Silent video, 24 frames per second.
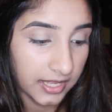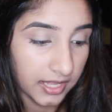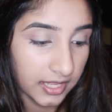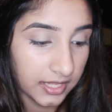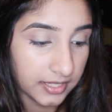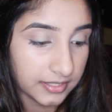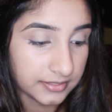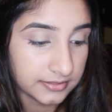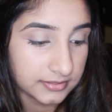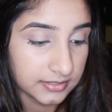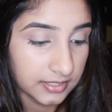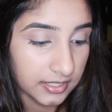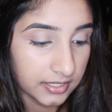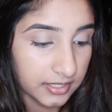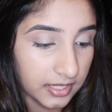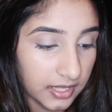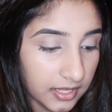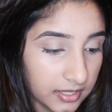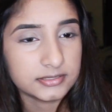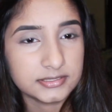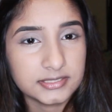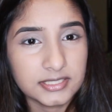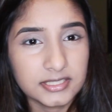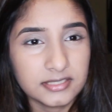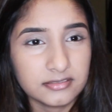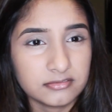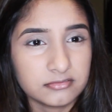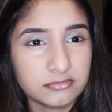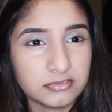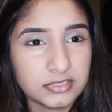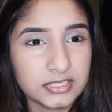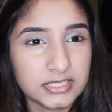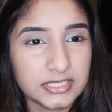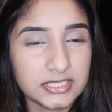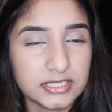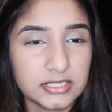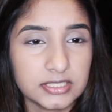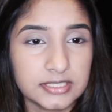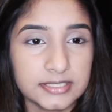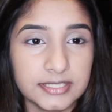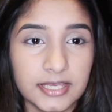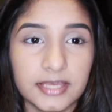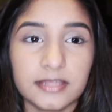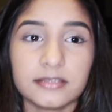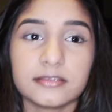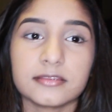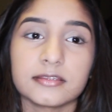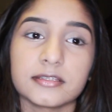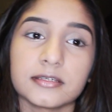and I didn't really get